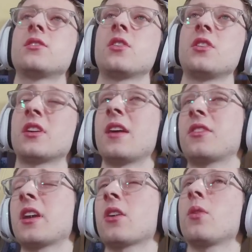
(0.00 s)
So you're going to
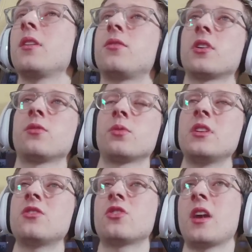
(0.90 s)
have to get quite far to
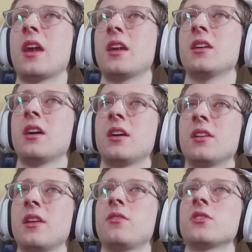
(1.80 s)
reach a
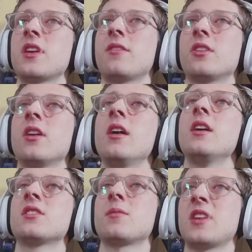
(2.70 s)
level 7.
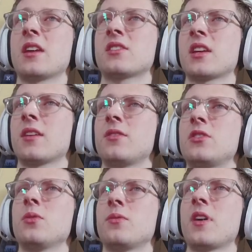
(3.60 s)
Some tanks like
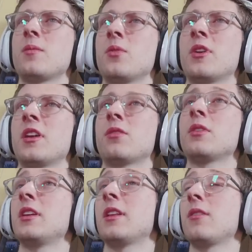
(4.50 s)
FE2 and
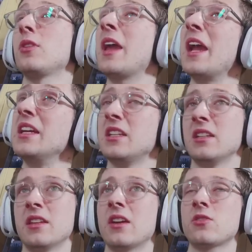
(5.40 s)
5E183 need level
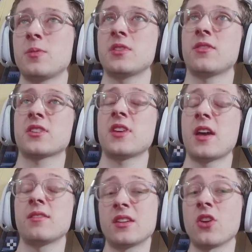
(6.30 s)
80 in their specific
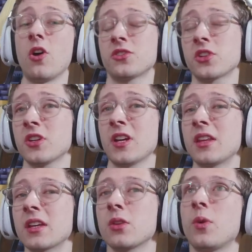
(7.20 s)
set. That's also good.
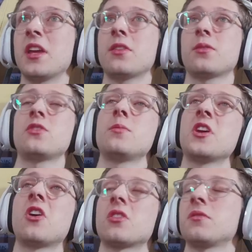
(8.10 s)
I think the 183 should
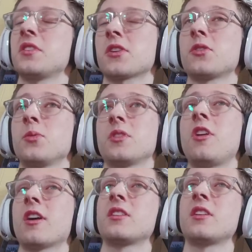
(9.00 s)
be a harder vehicle to
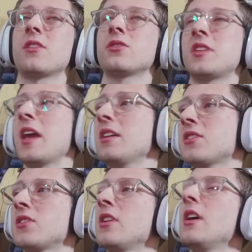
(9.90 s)
unlock than other
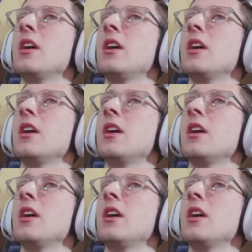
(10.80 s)
tanks.